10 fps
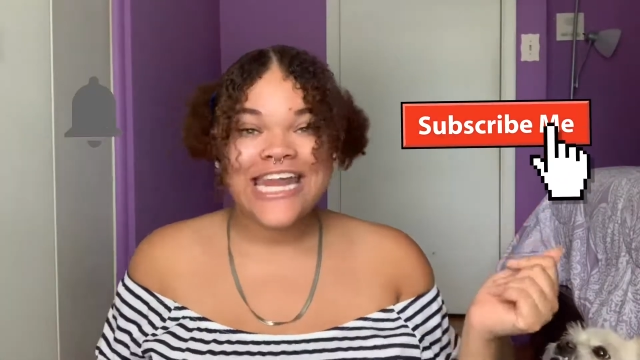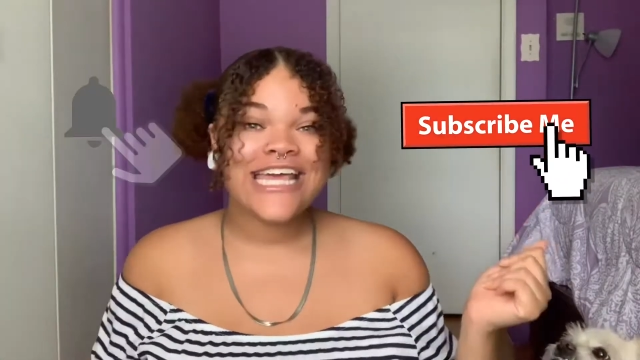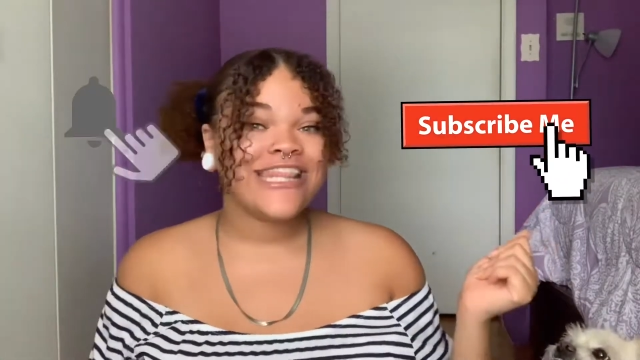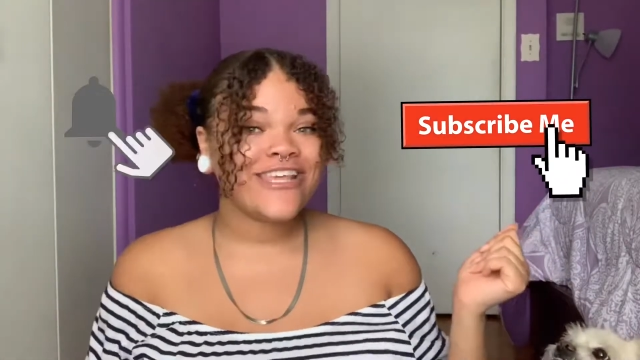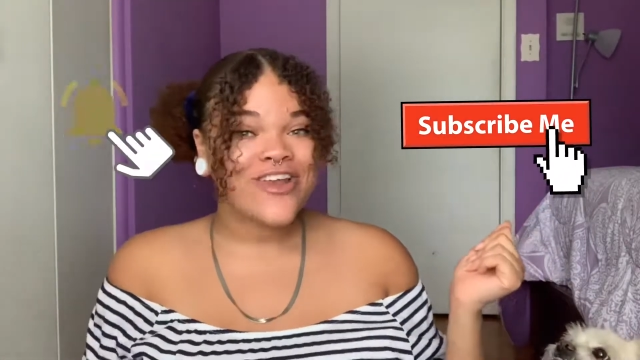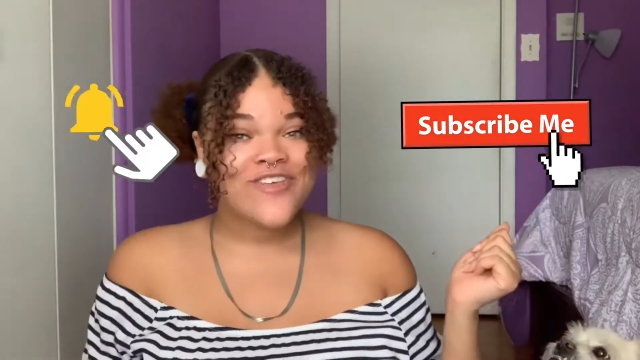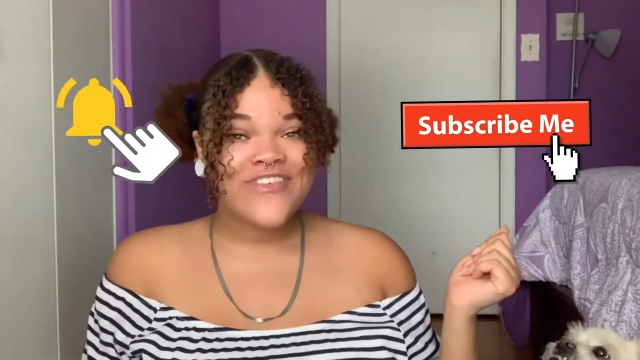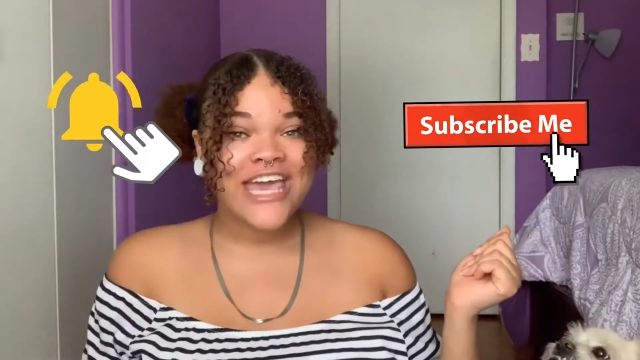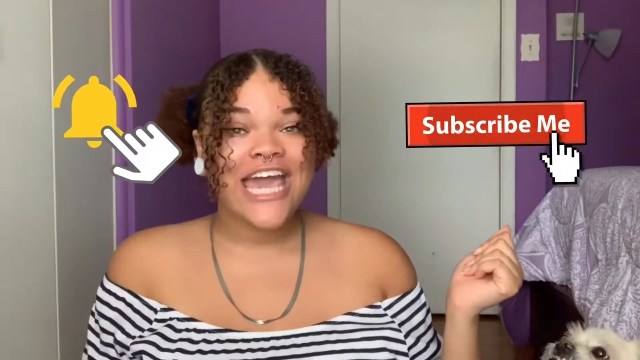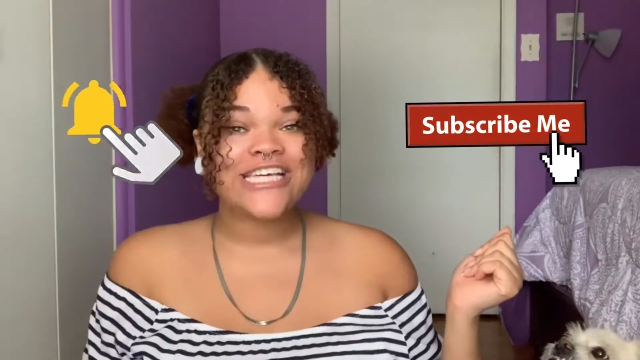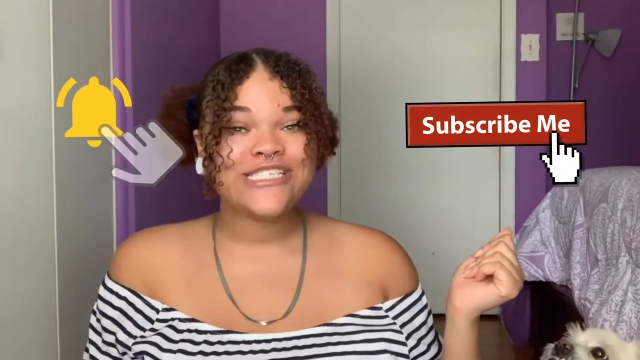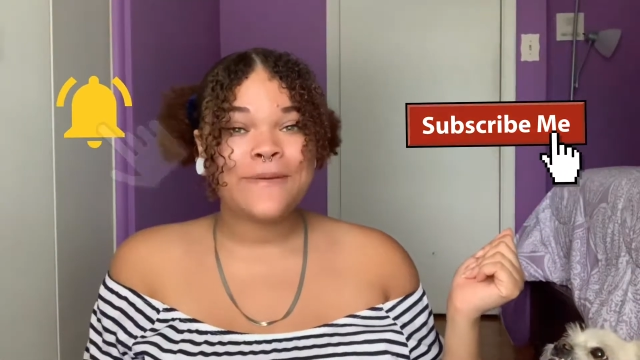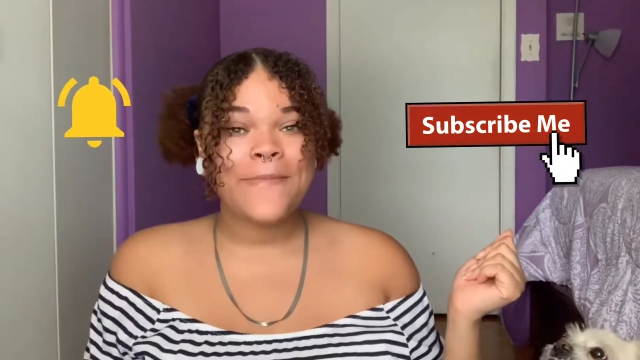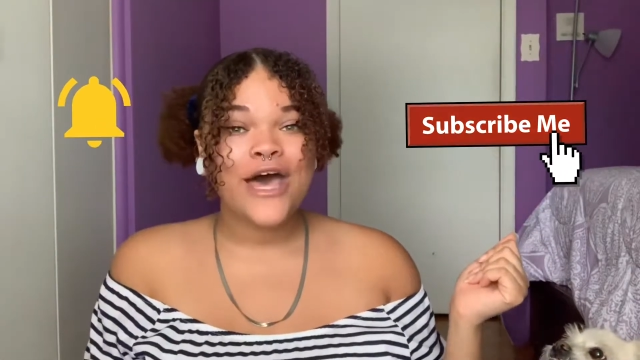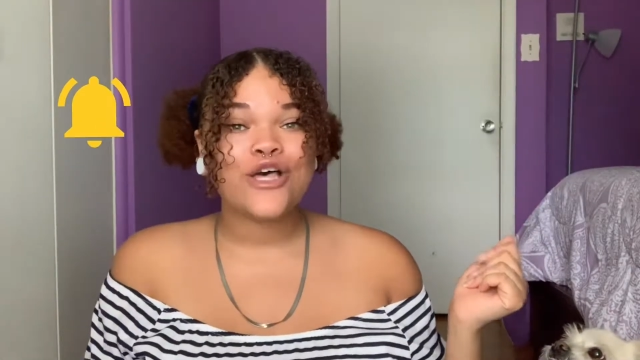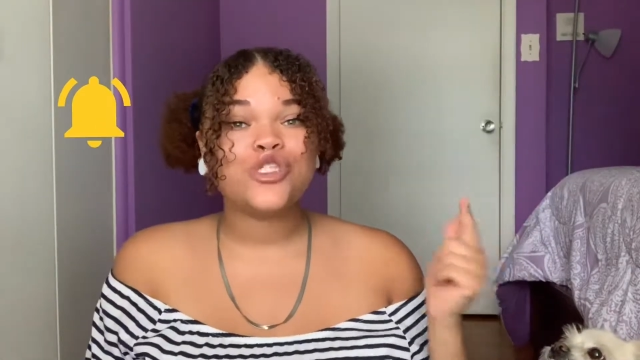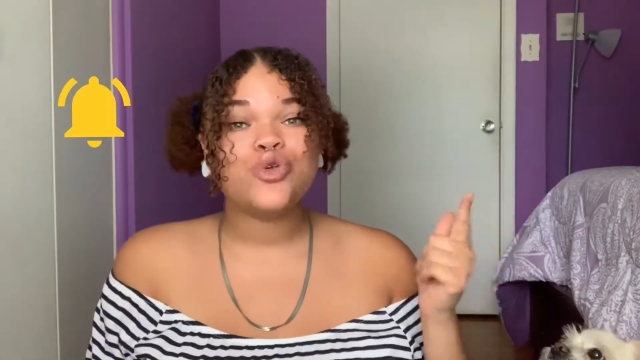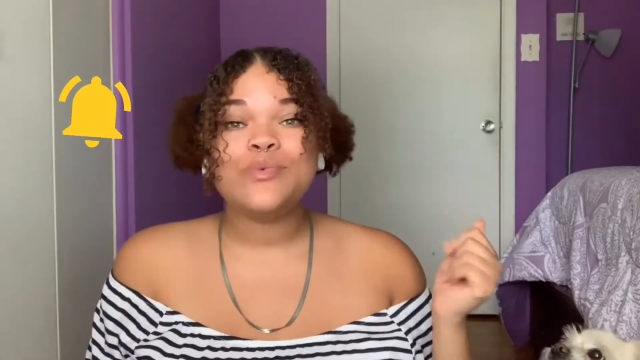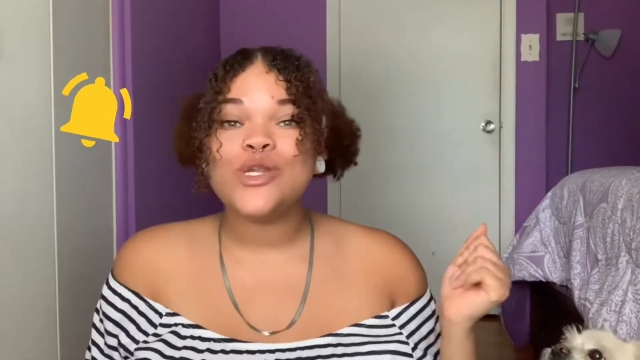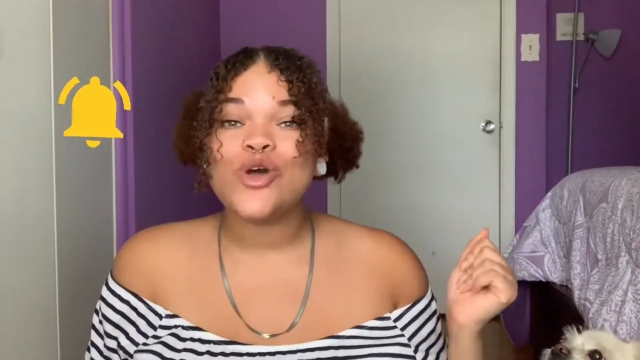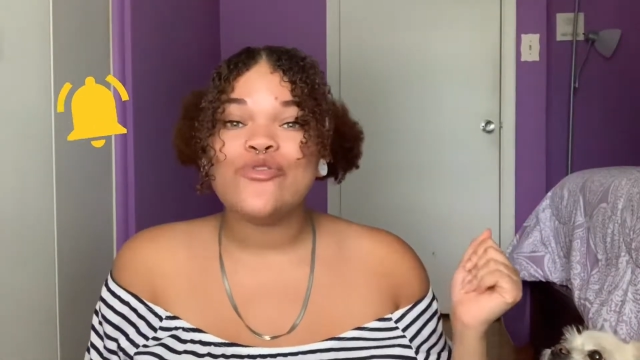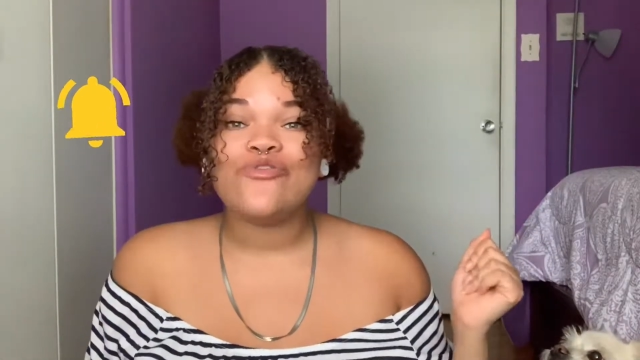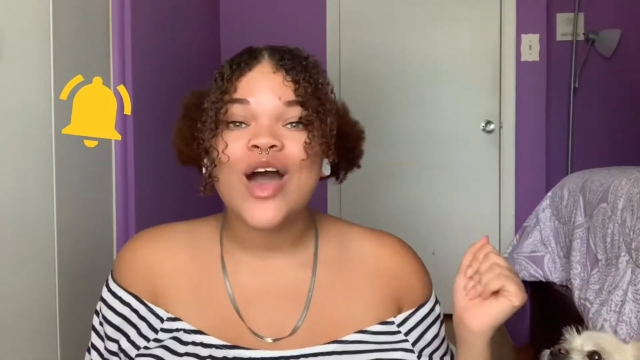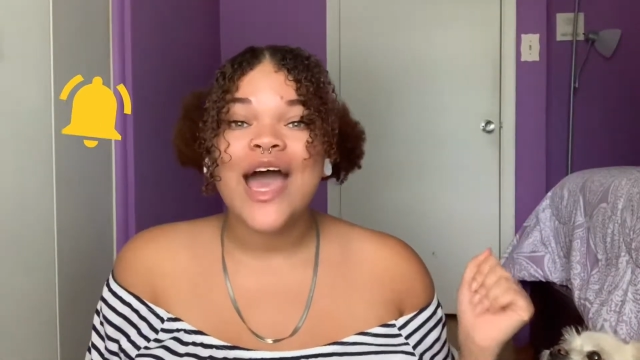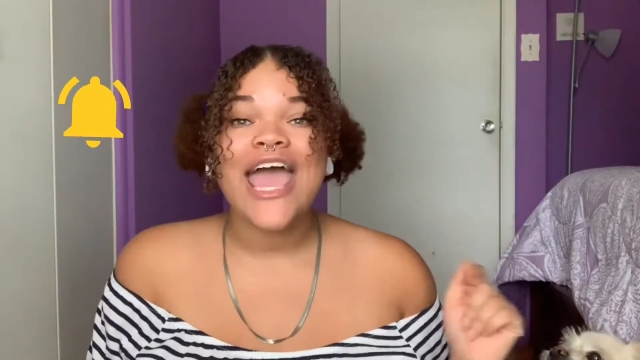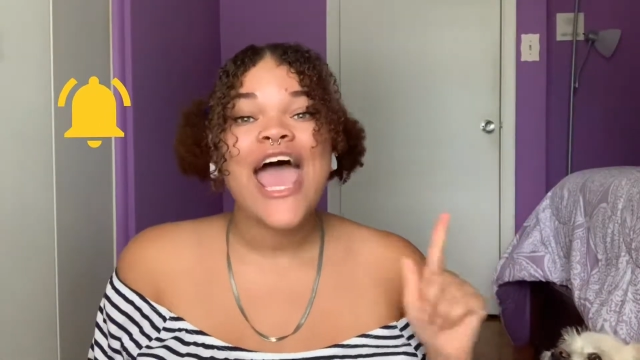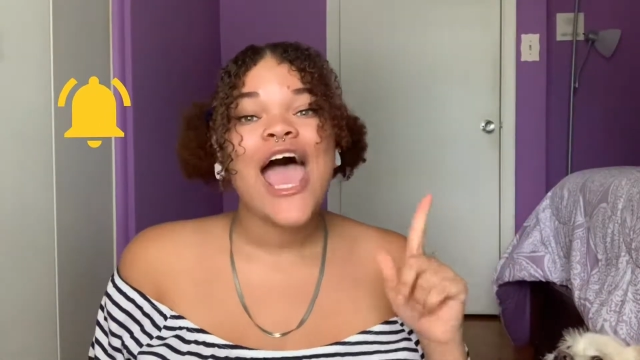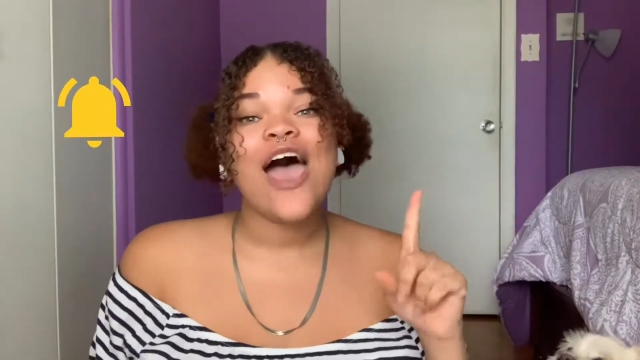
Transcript: hit the notification bell to be notified